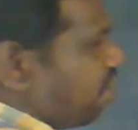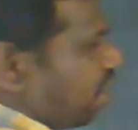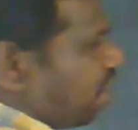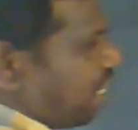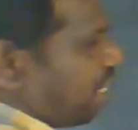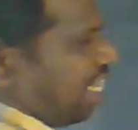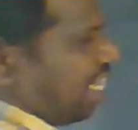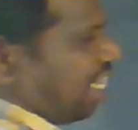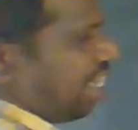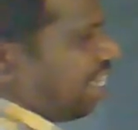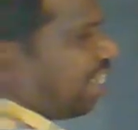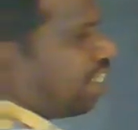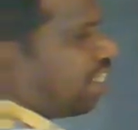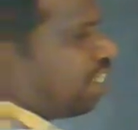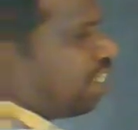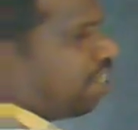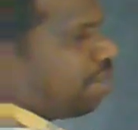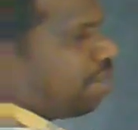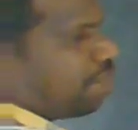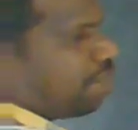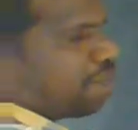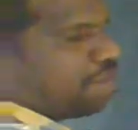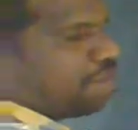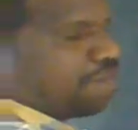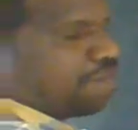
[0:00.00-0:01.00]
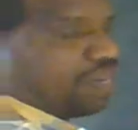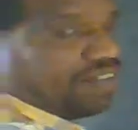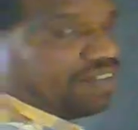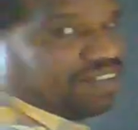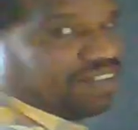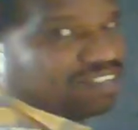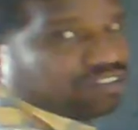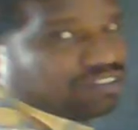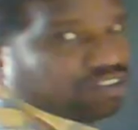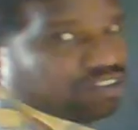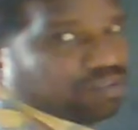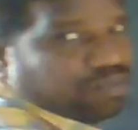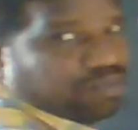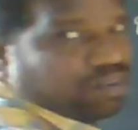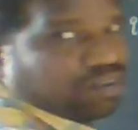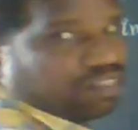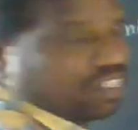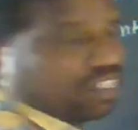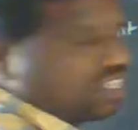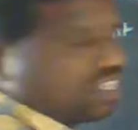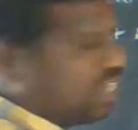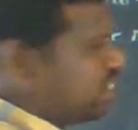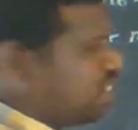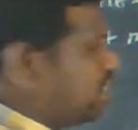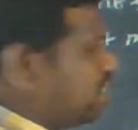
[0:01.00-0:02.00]
clearing the previous outputs
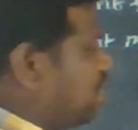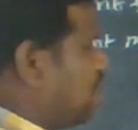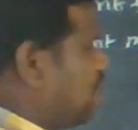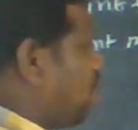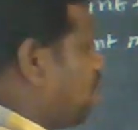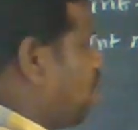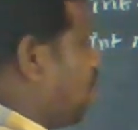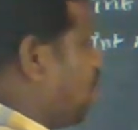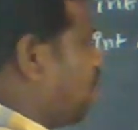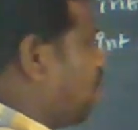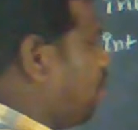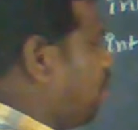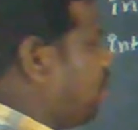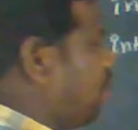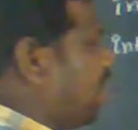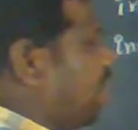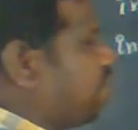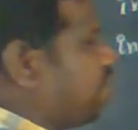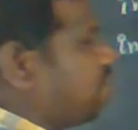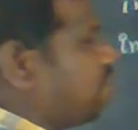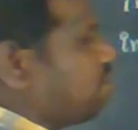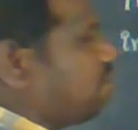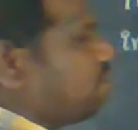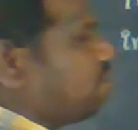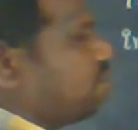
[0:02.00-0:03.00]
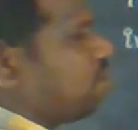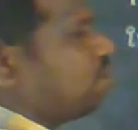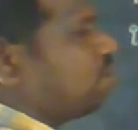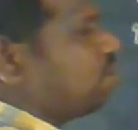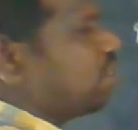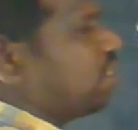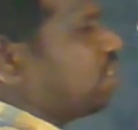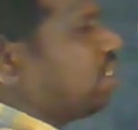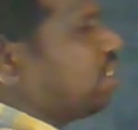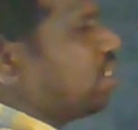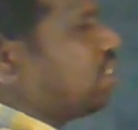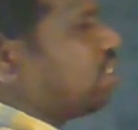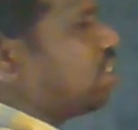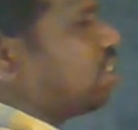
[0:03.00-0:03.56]
here, and we have to use this